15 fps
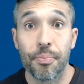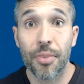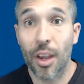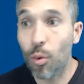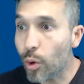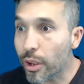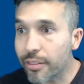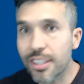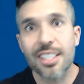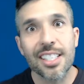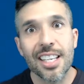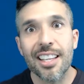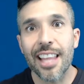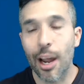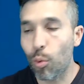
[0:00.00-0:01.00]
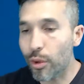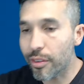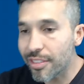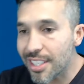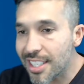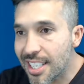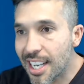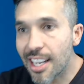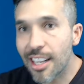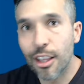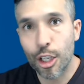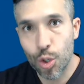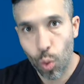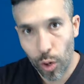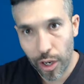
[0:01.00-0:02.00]
And we've seen that. We've seen
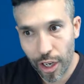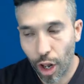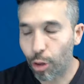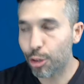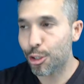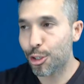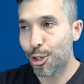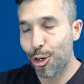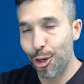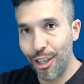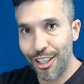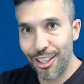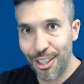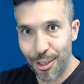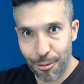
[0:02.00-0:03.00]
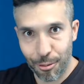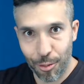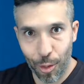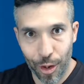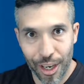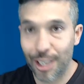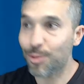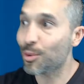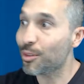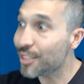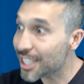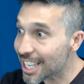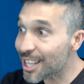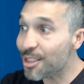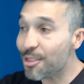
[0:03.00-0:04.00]
the $20 turn into 49s. We've
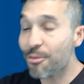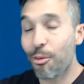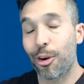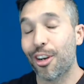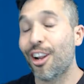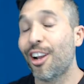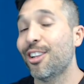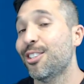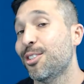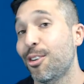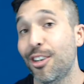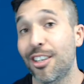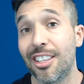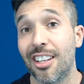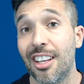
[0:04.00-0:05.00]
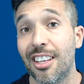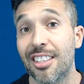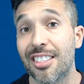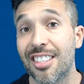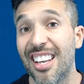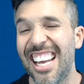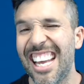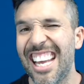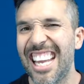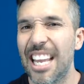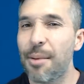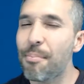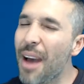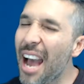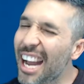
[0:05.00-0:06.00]
seen the 49s turn into this.
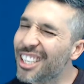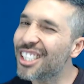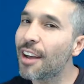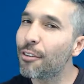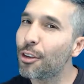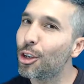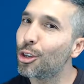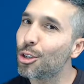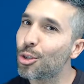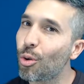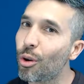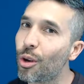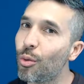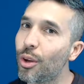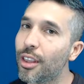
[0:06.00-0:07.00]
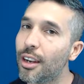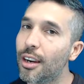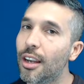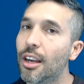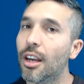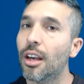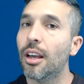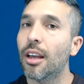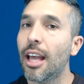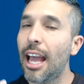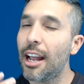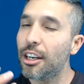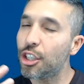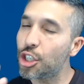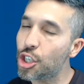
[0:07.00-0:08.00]
Imagine having your story with it
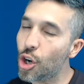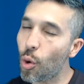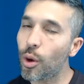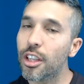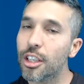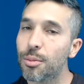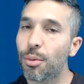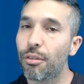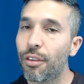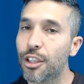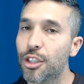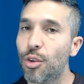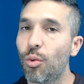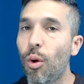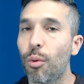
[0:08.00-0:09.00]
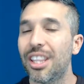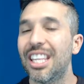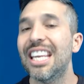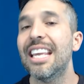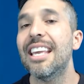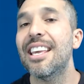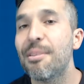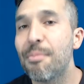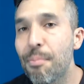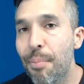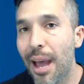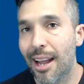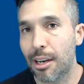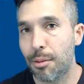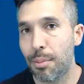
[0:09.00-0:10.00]
and showing this professional. What would the
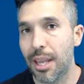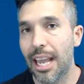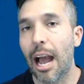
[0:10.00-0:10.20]
impact be?